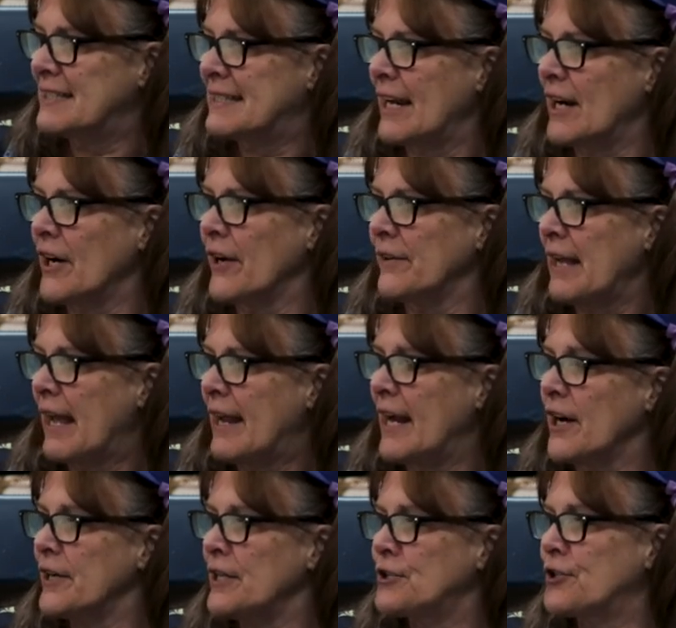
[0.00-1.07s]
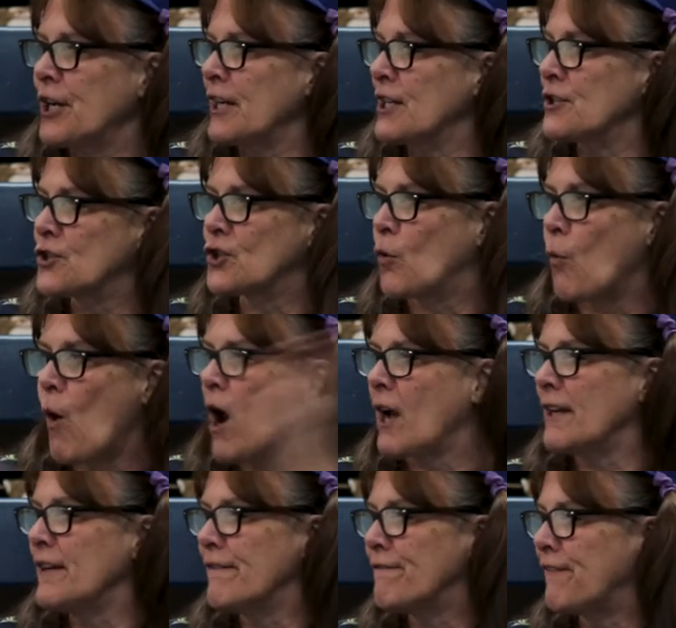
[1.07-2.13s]
Scared, hairy chicken
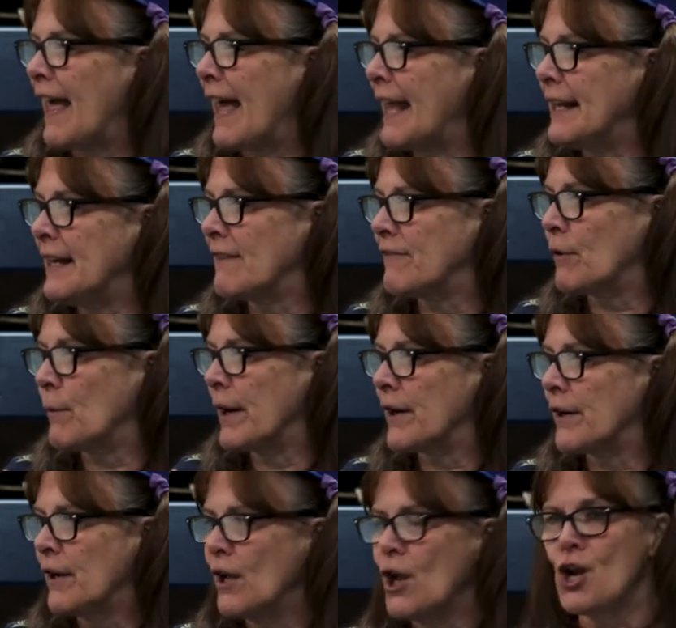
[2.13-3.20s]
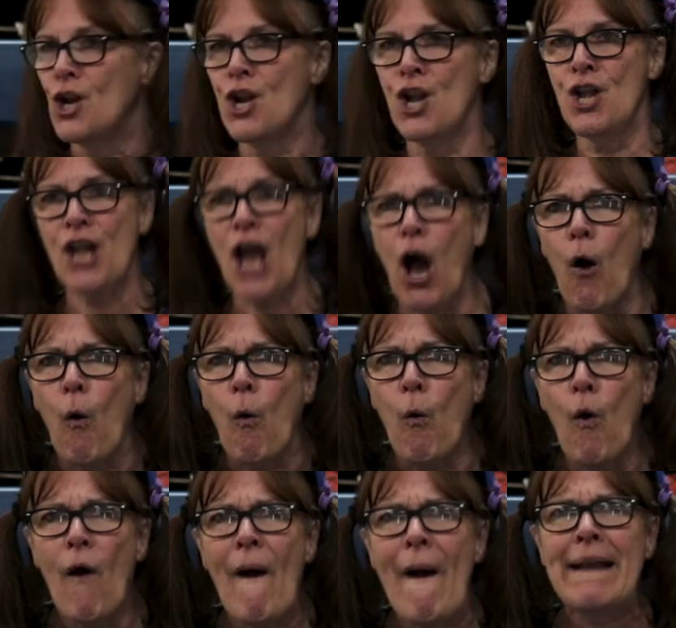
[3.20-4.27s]
squawking and flying everywhere. No,
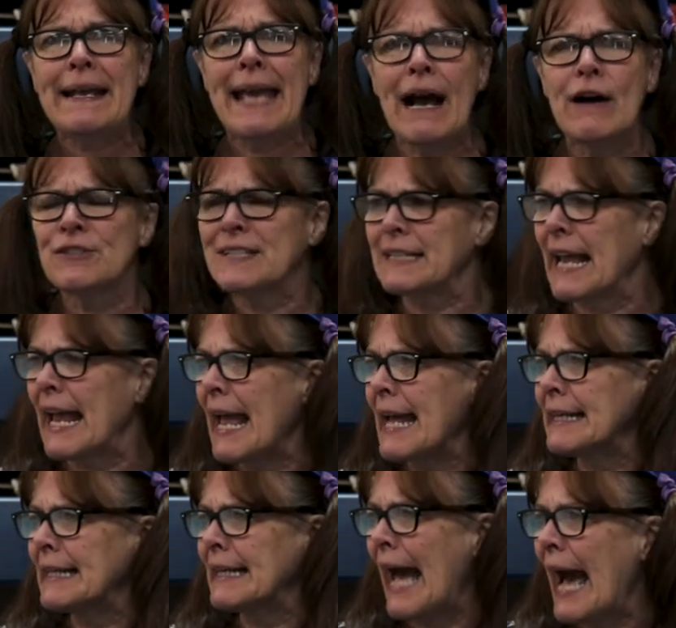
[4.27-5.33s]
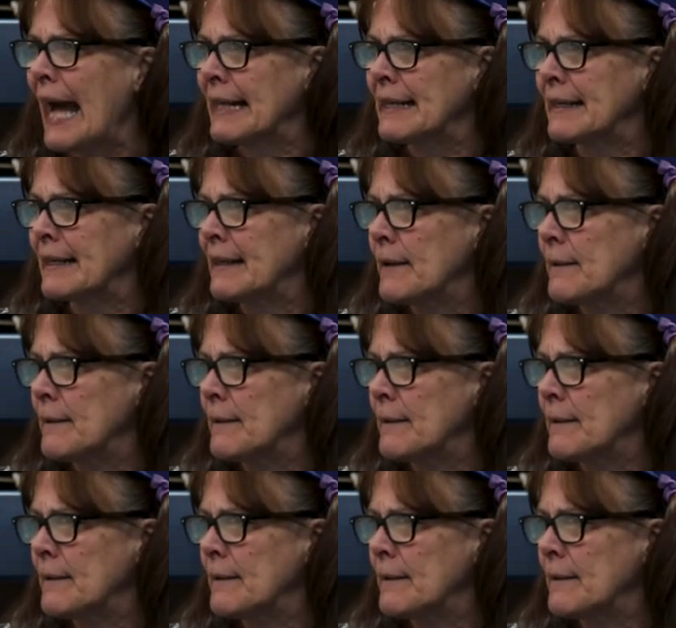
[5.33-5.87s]
Kelsey Ann Cotton.